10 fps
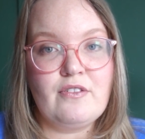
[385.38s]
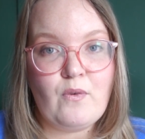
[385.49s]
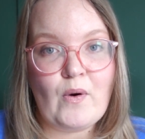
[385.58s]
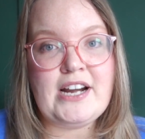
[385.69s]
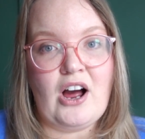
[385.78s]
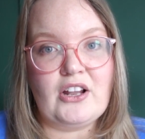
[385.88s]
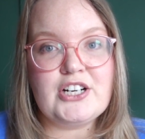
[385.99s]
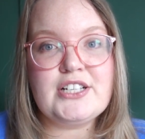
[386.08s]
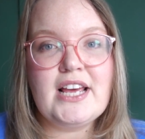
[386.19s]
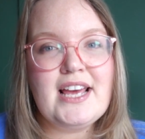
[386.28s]

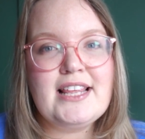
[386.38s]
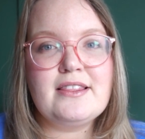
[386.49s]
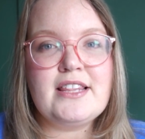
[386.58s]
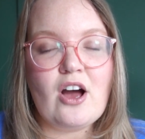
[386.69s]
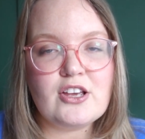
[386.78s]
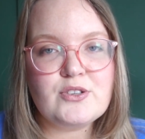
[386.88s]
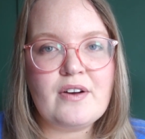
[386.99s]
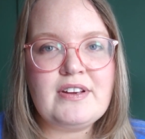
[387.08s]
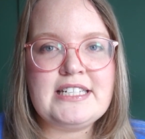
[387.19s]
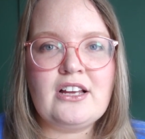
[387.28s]
$40. They also
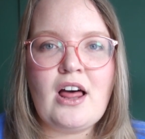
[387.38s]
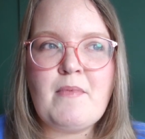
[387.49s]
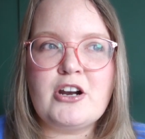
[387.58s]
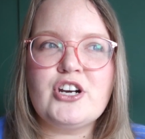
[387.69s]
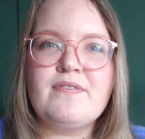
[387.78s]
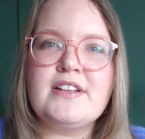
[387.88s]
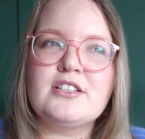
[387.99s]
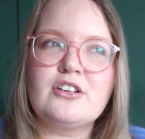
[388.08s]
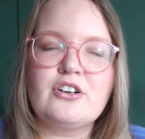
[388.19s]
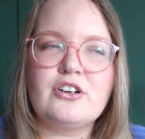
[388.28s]
have a deal, I'm not sure if
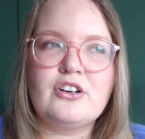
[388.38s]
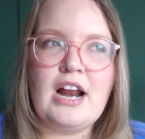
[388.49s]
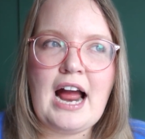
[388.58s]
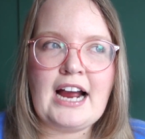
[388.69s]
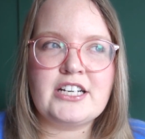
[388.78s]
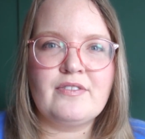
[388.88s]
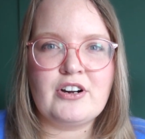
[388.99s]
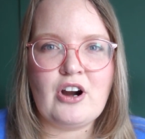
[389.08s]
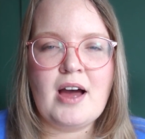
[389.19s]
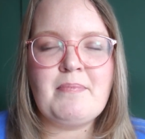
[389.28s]
it's active
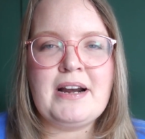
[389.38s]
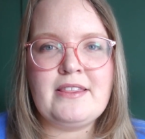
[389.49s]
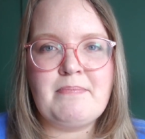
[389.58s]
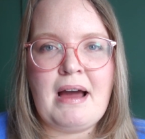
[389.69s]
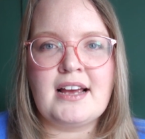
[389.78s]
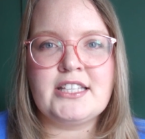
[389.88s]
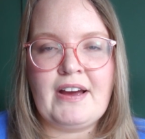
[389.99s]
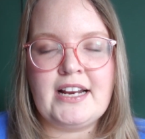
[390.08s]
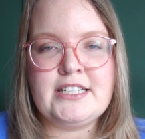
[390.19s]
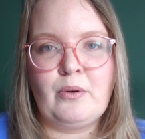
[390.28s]
or not, but in the past they've
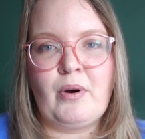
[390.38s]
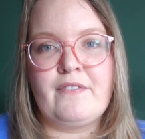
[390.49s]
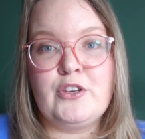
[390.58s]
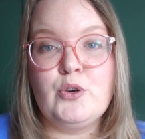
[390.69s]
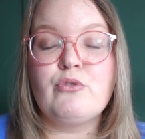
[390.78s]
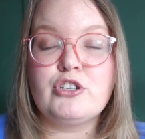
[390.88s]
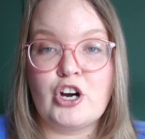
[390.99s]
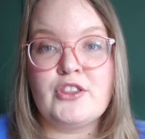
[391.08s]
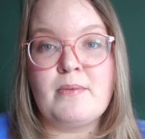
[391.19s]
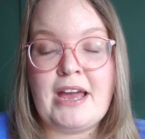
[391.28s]
had a deal where if you
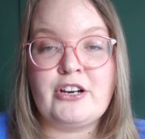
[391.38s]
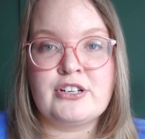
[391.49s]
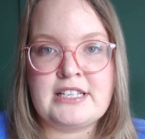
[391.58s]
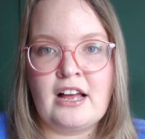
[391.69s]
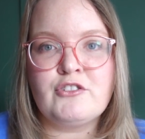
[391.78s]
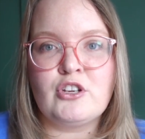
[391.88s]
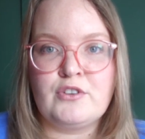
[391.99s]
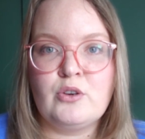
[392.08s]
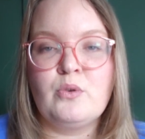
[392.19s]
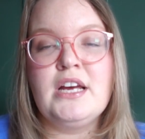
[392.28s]
return the bag yourself, so
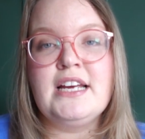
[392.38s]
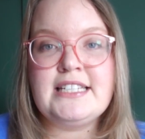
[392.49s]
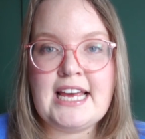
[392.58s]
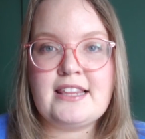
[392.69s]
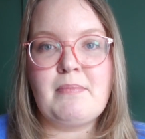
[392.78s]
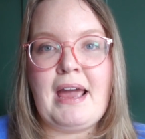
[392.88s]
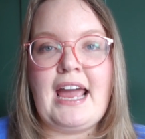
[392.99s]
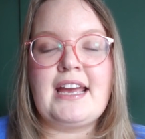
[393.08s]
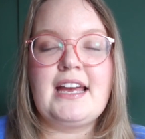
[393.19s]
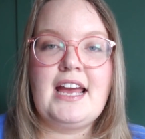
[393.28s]
if you take the
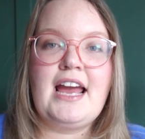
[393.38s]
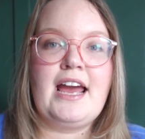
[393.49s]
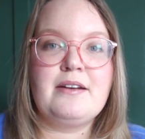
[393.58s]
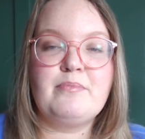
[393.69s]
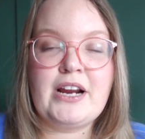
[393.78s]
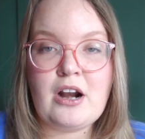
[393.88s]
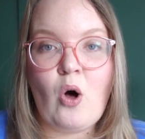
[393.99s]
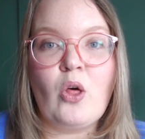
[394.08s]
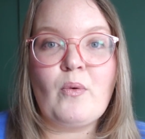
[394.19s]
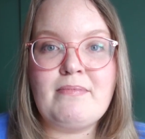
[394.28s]
bag and bring it
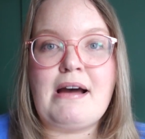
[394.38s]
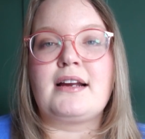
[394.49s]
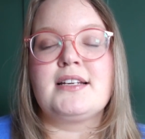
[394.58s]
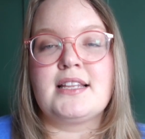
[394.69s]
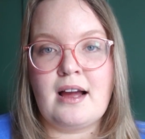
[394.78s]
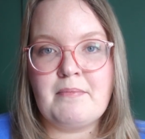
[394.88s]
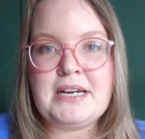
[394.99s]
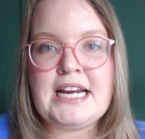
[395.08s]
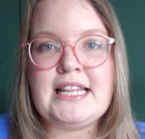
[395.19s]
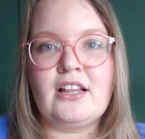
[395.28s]
all the way back to the
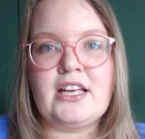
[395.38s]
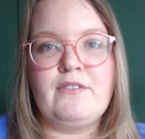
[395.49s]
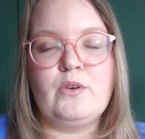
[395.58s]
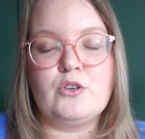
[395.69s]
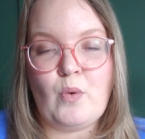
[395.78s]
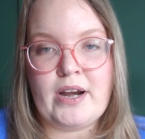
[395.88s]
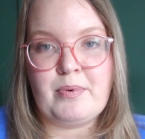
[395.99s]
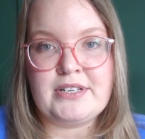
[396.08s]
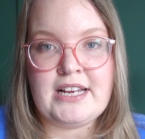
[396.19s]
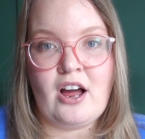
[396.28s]
company, they'll give you a
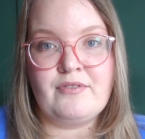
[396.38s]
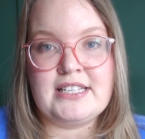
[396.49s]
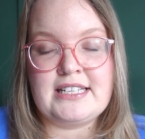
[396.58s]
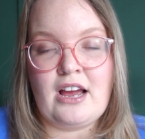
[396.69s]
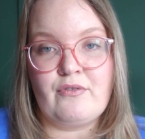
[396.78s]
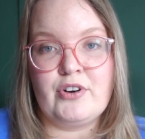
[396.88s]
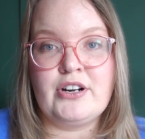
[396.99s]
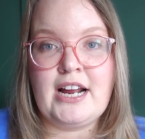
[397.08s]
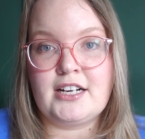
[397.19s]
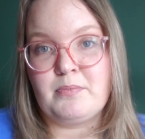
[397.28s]
20% off discount for
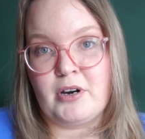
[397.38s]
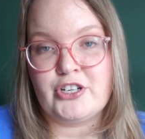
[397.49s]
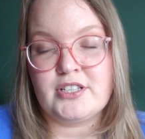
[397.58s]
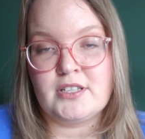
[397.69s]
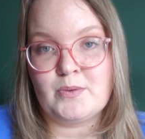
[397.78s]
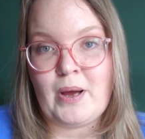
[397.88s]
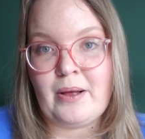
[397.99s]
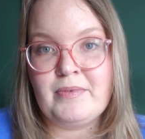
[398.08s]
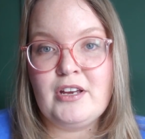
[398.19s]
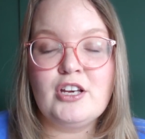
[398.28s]
your next purchase as
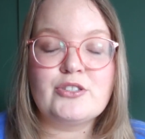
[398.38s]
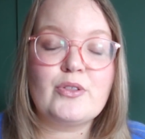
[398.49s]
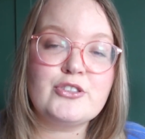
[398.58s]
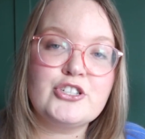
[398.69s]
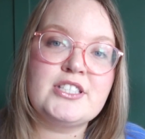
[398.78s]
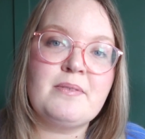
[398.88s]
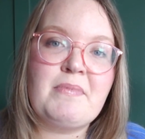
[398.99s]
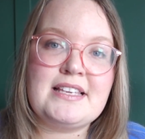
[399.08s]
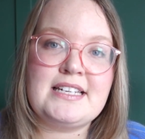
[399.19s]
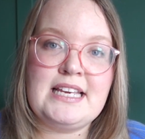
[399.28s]
well. So those are just some
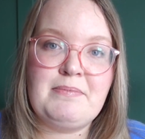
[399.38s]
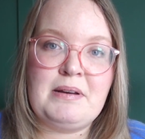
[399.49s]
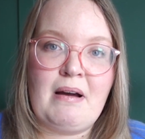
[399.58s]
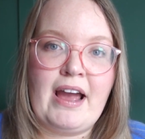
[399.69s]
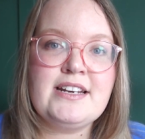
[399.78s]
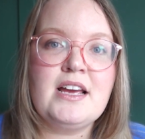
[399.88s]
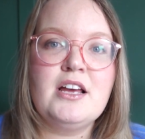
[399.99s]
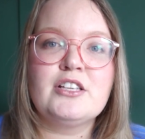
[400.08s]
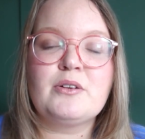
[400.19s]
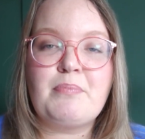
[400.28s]
things to keep in mind.
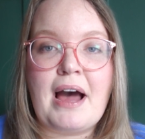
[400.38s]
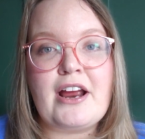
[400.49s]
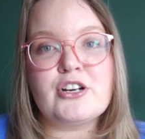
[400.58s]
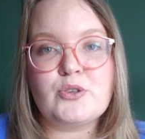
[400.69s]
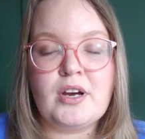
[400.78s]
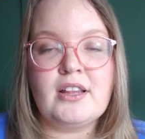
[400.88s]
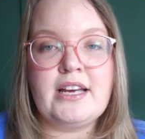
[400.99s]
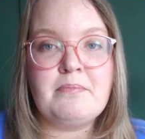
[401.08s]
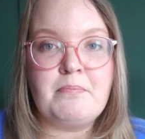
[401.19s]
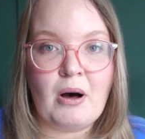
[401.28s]
So buy your soil
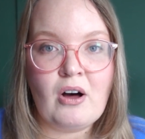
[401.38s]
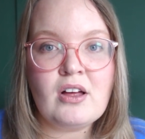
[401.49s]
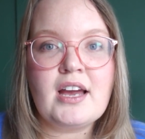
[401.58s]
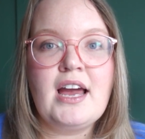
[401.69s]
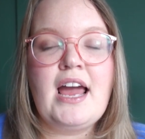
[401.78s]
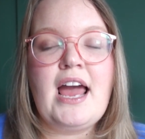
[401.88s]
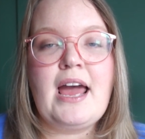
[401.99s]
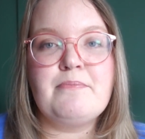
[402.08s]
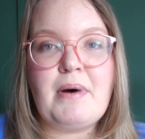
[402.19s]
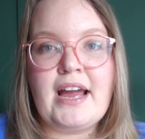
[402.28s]
in bulk
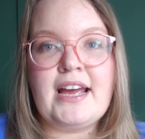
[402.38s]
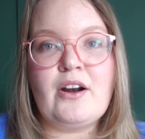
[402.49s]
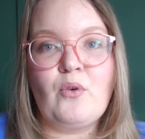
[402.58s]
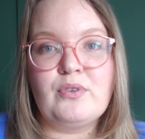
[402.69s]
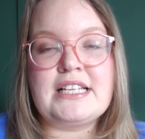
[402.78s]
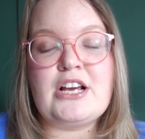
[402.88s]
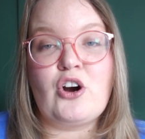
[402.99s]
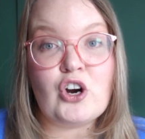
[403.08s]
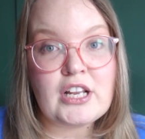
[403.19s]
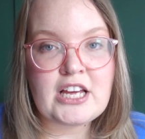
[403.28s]
and buy it hopefully
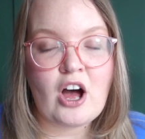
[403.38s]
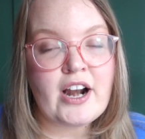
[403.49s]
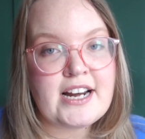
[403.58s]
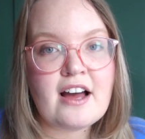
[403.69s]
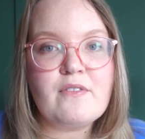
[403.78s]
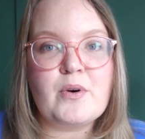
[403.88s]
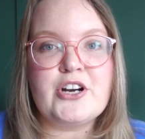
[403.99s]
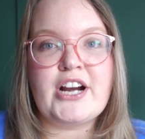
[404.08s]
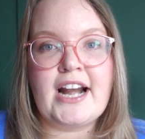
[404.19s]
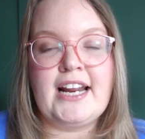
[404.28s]
early on enough where
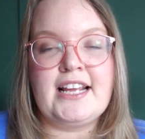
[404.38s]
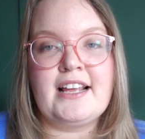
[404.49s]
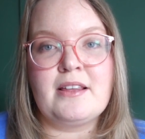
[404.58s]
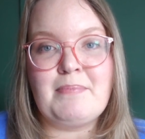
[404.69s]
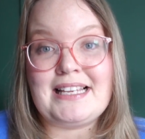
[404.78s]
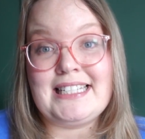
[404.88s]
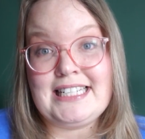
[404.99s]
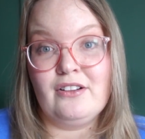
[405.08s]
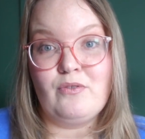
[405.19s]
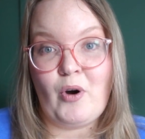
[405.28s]
you're getting the best
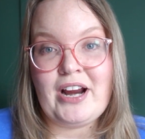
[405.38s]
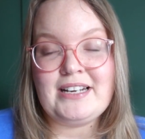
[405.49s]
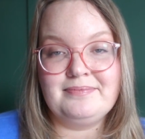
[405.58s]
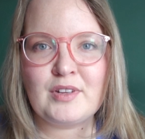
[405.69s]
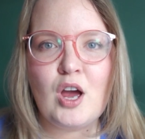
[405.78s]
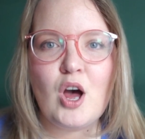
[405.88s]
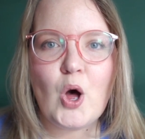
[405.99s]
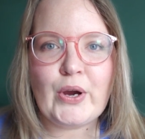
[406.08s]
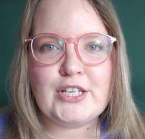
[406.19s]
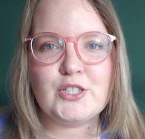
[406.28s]
deal for it.
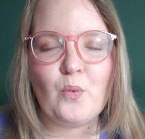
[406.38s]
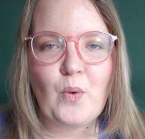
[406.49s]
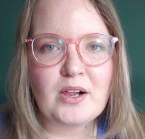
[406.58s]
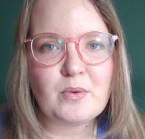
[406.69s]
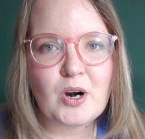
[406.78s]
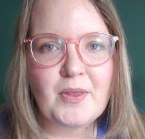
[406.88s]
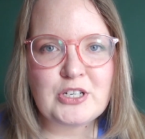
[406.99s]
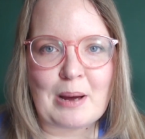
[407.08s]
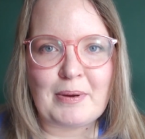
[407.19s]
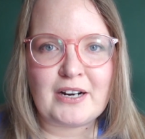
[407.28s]
Okay, so while we're on the
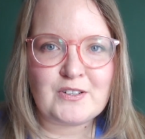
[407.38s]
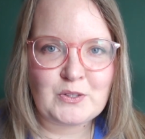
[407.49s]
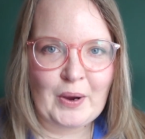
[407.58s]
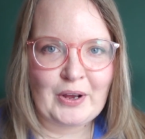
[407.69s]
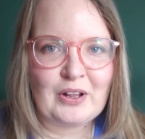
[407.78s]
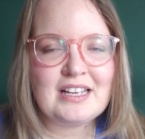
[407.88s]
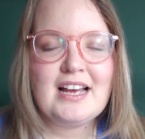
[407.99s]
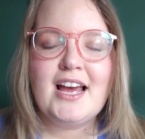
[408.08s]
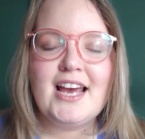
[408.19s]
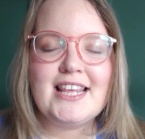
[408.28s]
topic of soil,
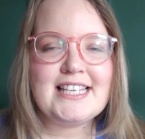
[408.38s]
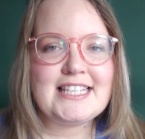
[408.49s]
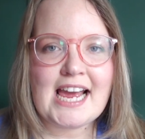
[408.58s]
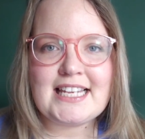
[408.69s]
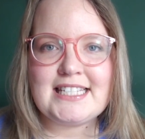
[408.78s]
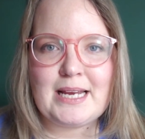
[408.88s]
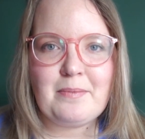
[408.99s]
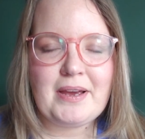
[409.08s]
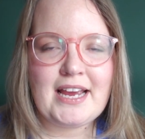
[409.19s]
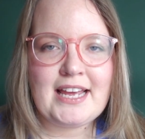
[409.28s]
this next
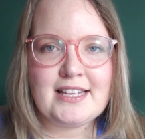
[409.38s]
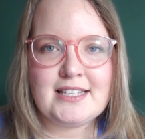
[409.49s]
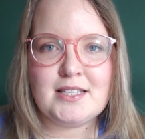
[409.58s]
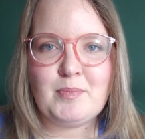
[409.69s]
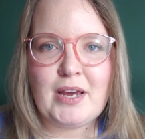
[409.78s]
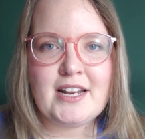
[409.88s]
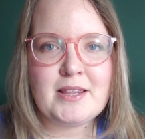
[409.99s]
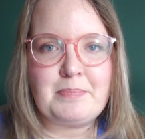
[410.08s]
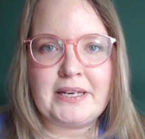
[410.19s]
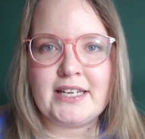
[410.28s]
tip, this has been
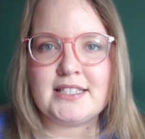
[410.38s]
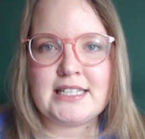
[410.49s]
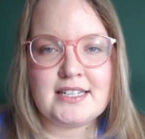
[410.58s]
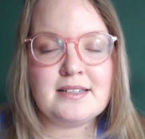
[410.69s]
the biggest,